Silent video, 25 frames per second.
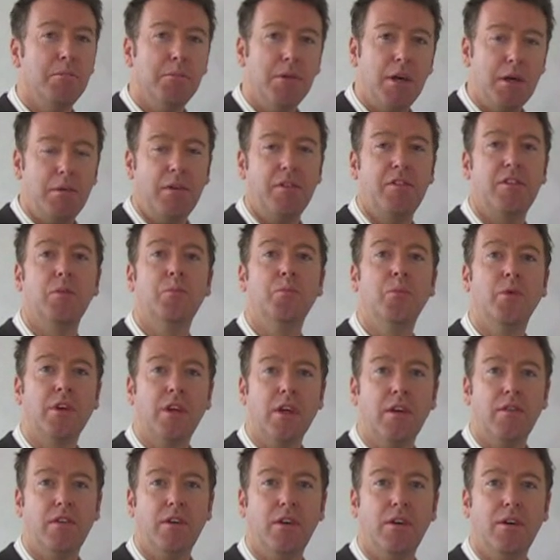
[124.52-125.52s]
maybe someone will
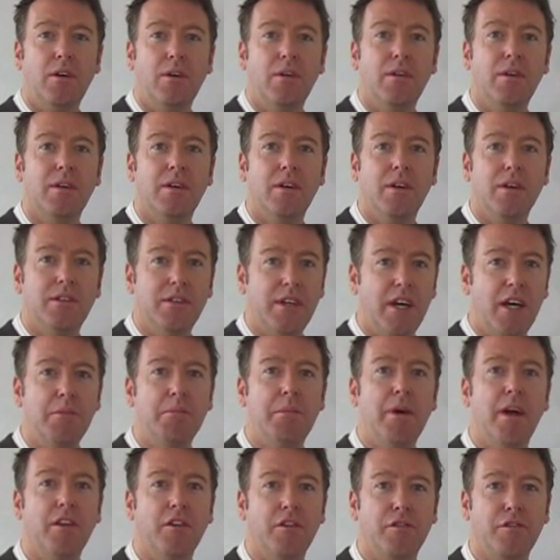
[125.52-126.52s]
give you
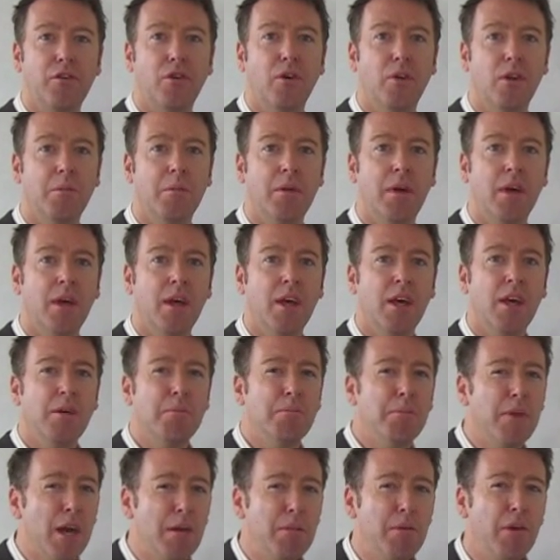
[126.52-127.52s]
10p for them.
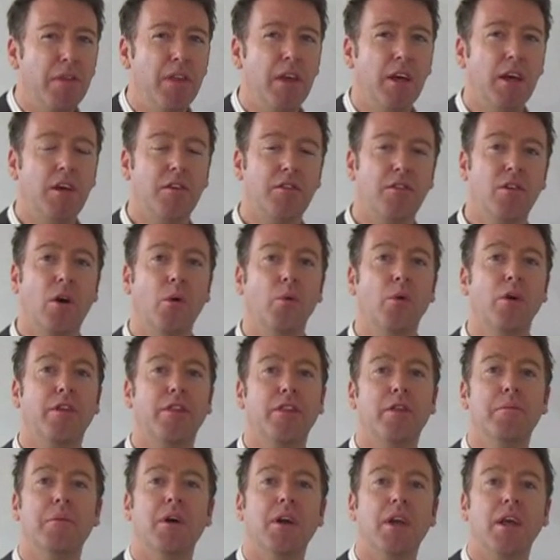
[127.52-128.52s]
Maybe you think it's not
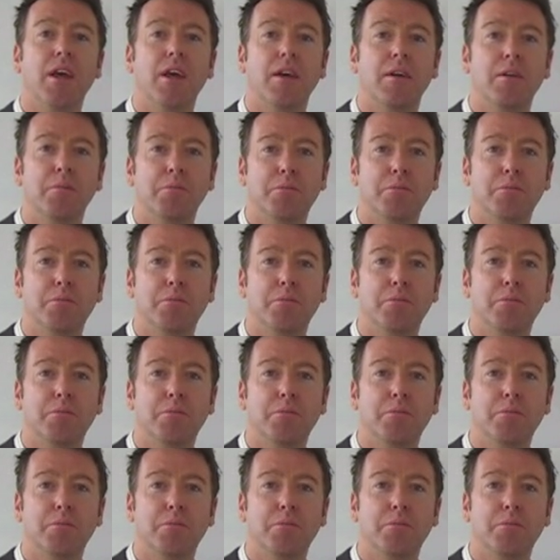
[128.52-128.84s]
worth the money,